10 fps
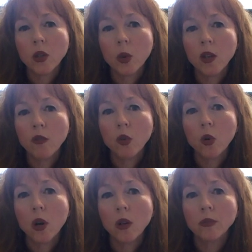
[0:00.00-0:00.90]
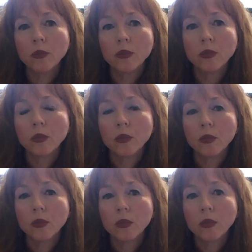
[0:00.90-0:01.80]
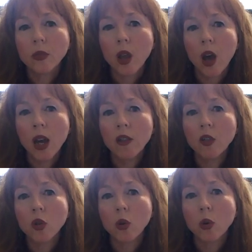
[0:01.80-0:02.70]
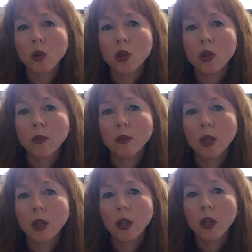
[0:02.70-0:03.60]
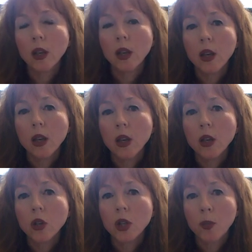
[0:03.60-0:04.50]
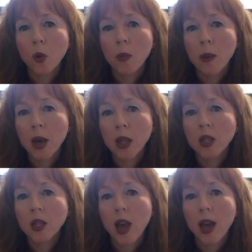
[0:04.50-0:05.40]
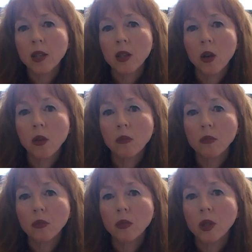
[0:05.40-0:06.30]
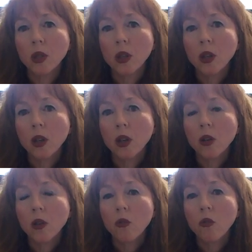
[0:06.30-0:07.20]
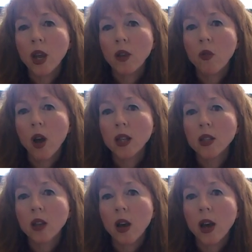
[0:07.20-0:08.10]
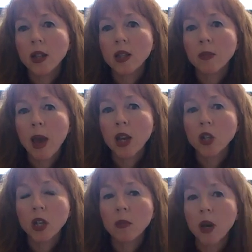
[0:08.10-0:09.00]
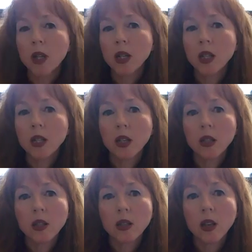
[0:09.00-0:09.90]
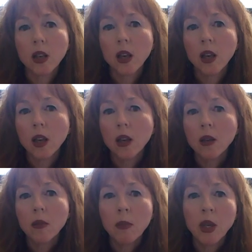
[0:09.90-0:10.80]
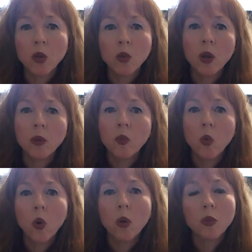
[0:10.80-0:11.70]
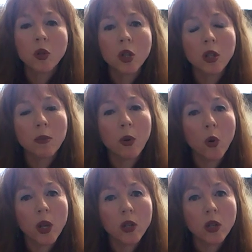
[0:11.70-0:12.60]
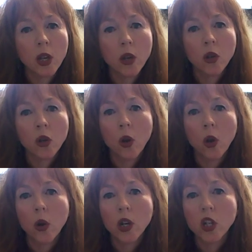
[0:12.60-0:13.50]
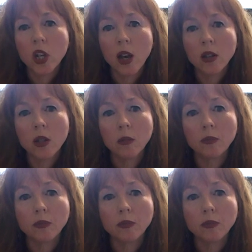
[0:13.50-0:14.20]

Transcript: 24. I never talked. Just brought my mother's case home. Red right side smashed by distance. Metal rim warped to the point it could no longer shut.